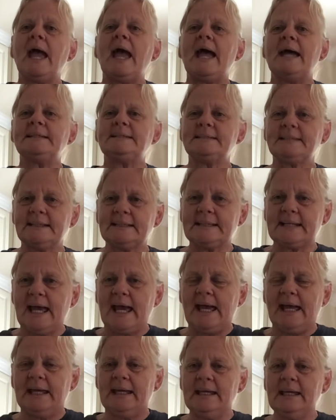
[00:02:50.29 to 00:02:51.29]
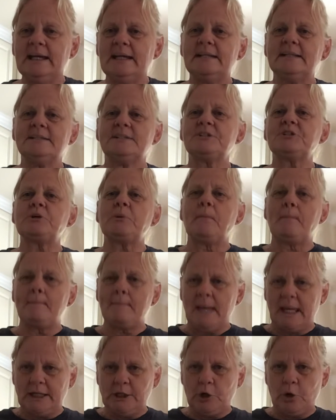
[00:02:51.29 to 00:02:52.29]
And today is
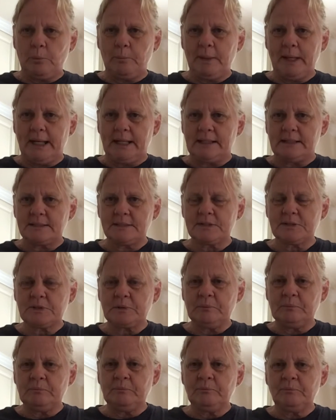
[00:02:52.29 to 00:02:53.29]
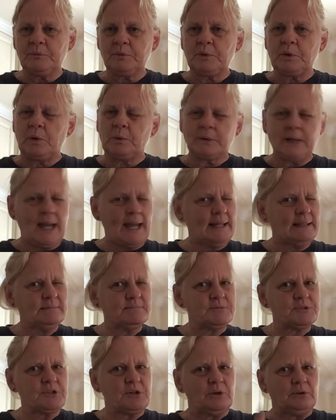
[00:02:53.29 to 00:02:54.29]
tomato paste. Okay,
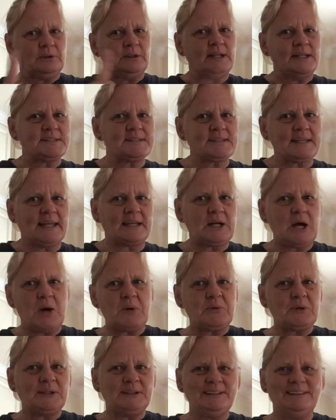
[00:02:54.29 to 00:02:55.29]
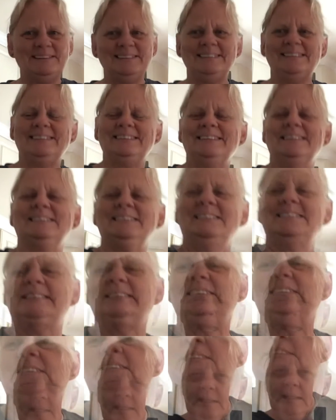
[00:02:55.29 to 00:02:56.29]
so let's get going.
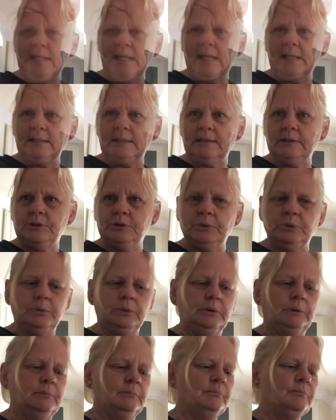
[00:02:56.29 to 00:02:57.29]
Handy dandy tool.